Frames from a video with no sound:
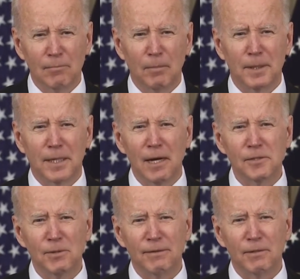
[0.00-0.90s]
But
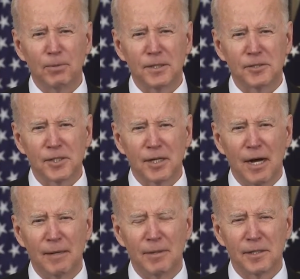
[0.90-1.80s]
because we have to put this
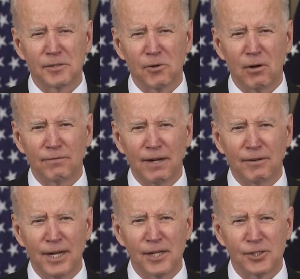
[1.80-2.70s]
economy in a strong
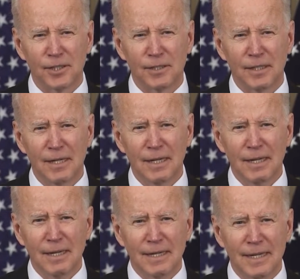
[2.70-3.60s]
foundation,
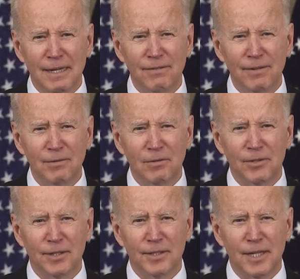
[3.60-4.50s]

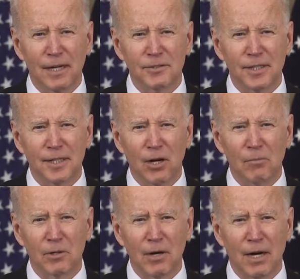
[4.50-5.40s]
even the Delta and
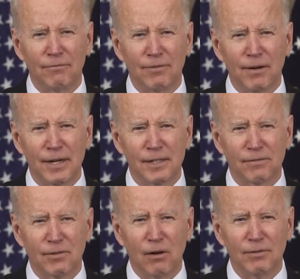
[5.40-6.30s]
Omicron variants
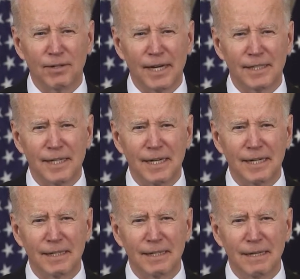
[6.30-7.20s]
of
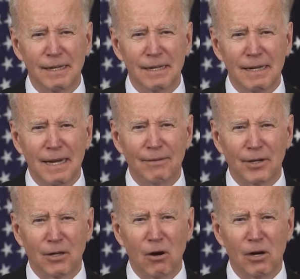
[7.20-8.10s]
COVID-19 and
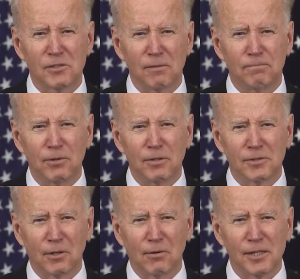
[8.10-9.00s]
the cost of
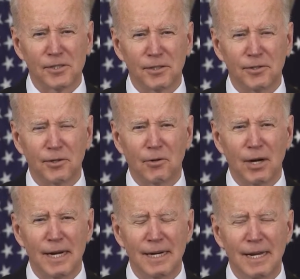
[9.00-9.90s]
Putin's aggression in
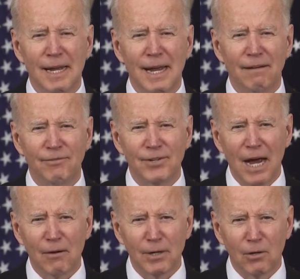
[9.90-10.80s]
Ukraine have
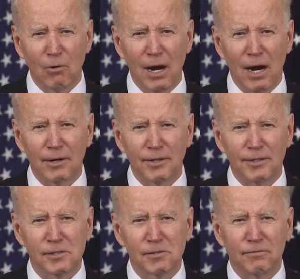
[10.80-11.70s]
not required an
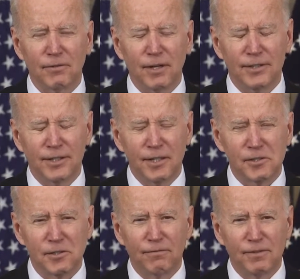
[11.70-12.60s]

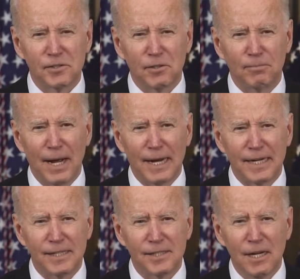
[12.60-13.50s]
additional fiscal
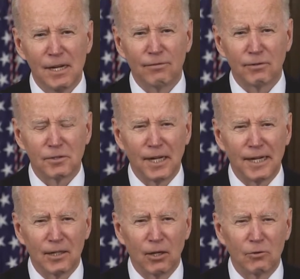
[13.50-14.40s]
package for
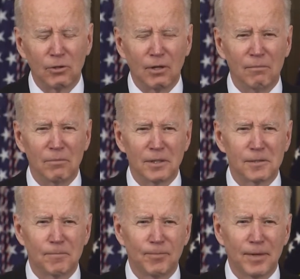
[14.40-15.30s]
state and local governments.